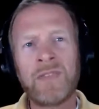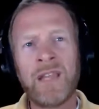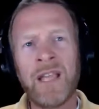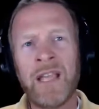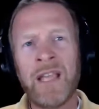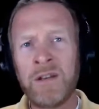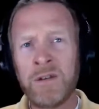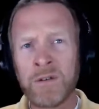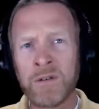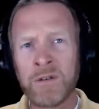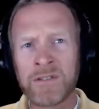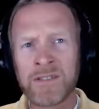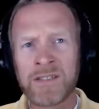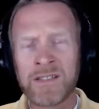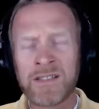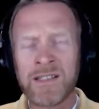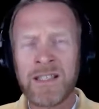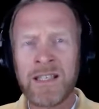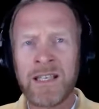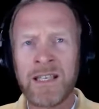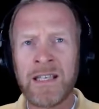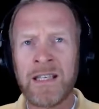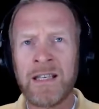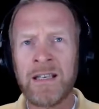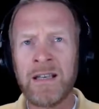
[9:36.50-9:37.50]
and you'll
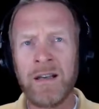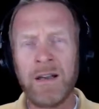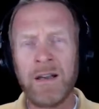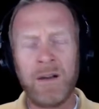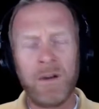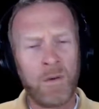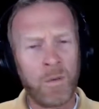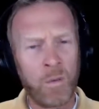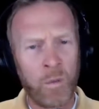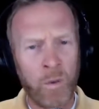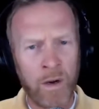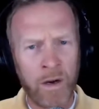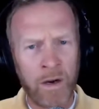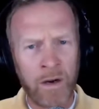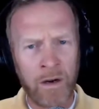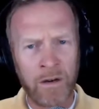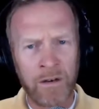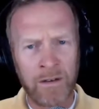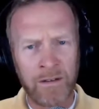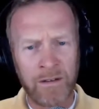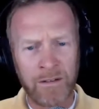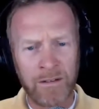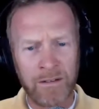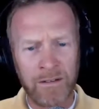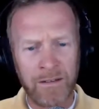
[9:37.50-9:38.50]
see
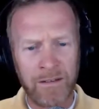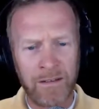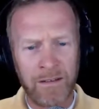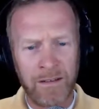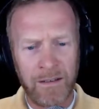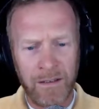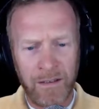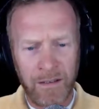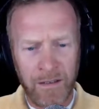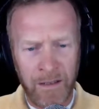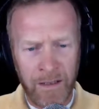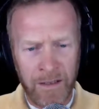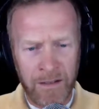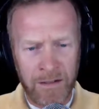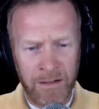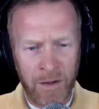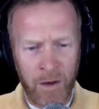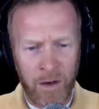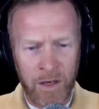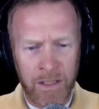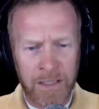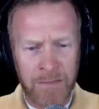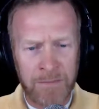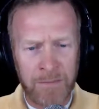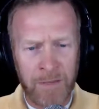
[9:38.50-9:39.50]
where it
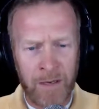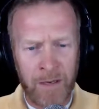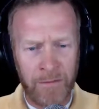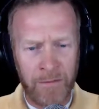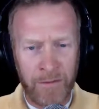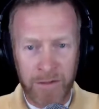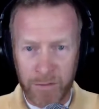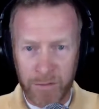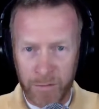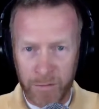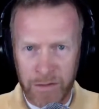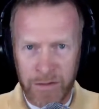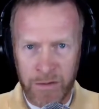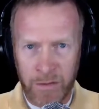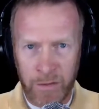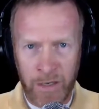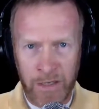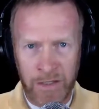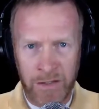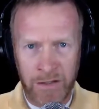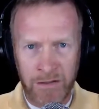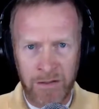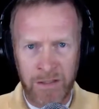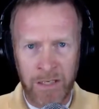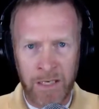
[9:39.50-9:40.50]
talks about this
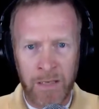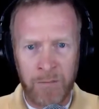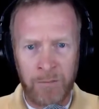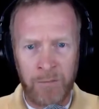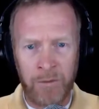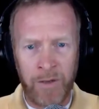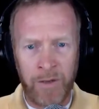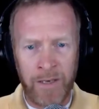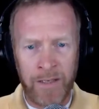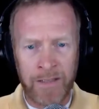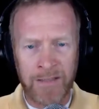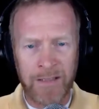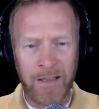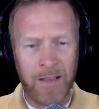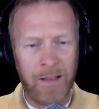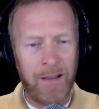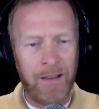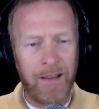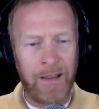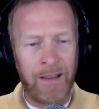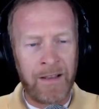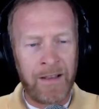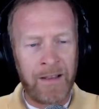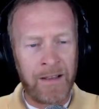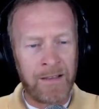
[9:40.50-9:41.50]
resurrection taking place.
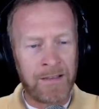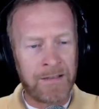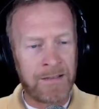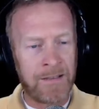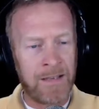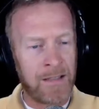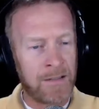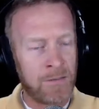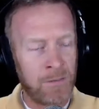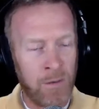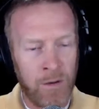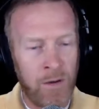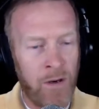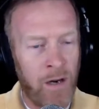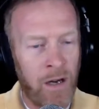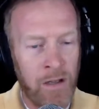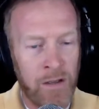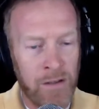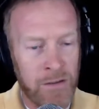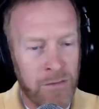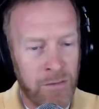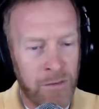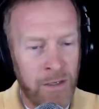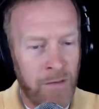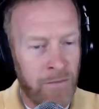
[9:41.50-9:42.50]
And it says, well, here, I'll
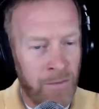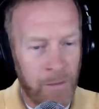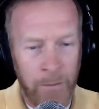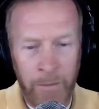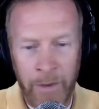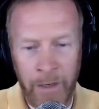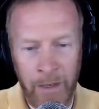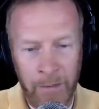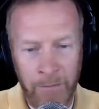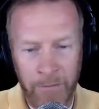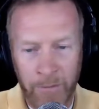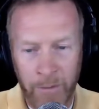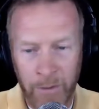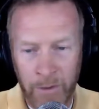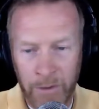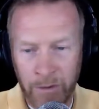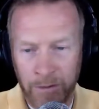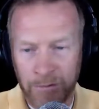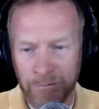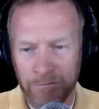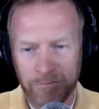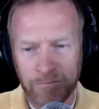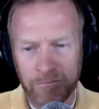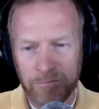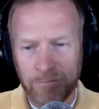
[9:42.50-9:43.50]
just read it verbatim for
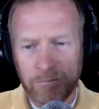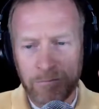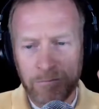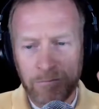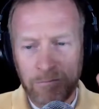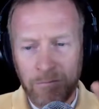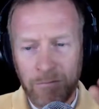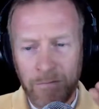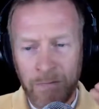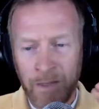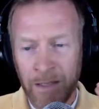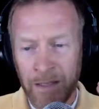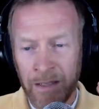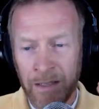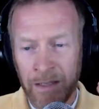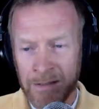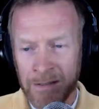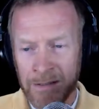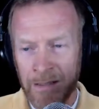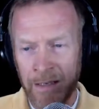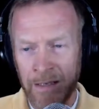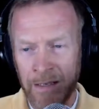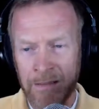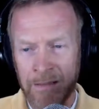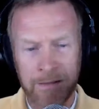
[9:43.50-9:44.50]
you. It
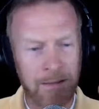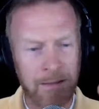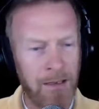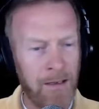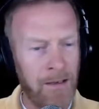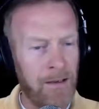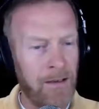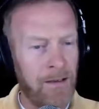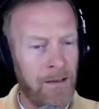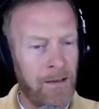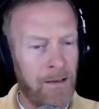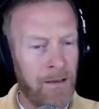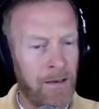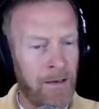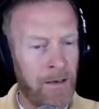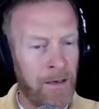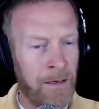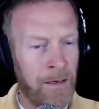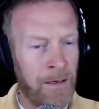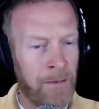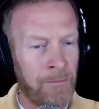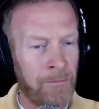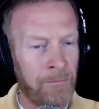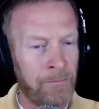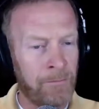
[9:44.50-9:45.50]
says,
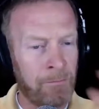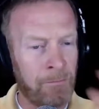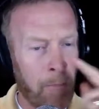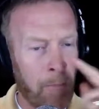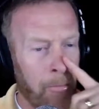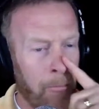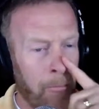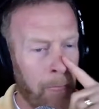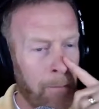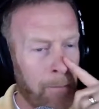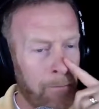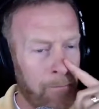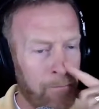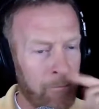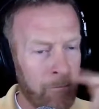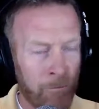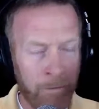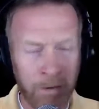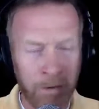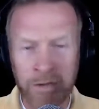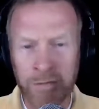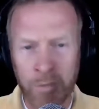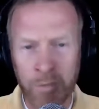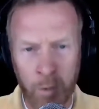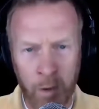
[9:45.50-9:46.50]

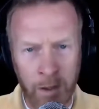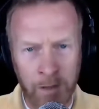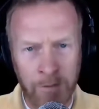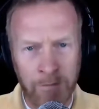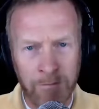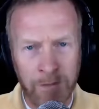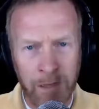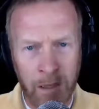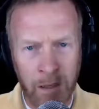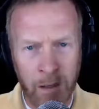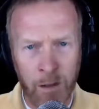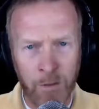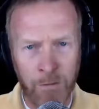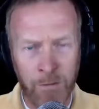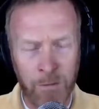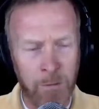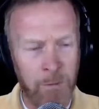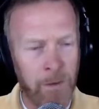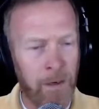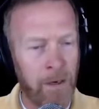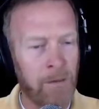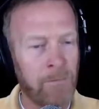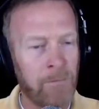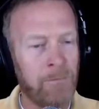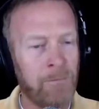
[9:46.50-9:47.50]
verse 1, I'll go from
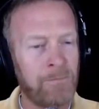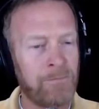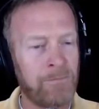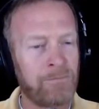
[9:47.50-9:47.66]
there.